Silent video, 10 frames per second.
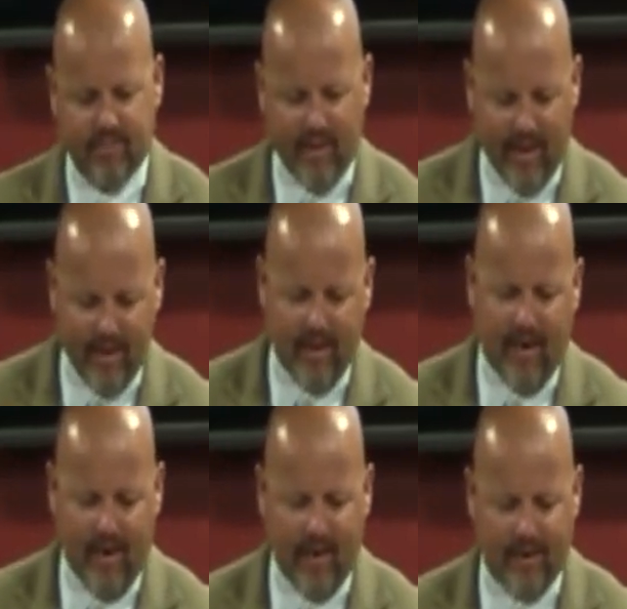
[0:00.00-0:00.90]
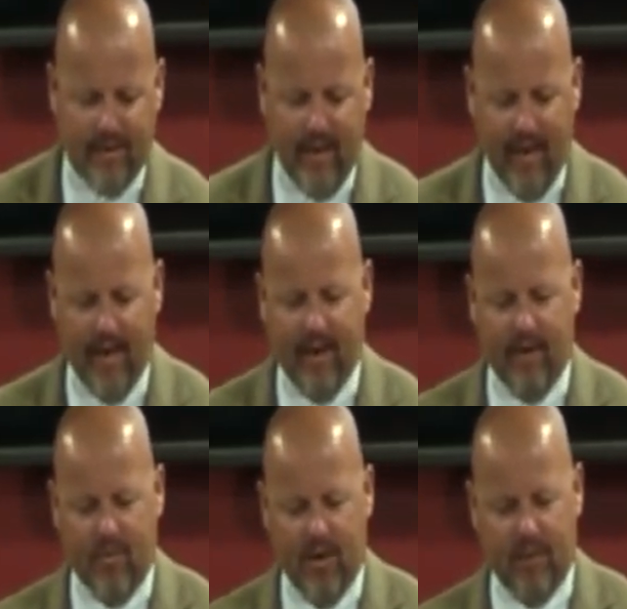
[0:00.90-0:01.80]
Then God can
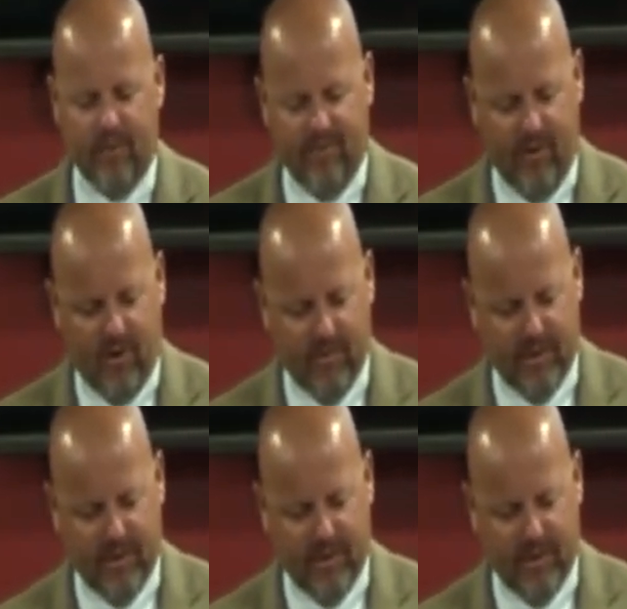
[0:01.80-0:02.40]
and will perform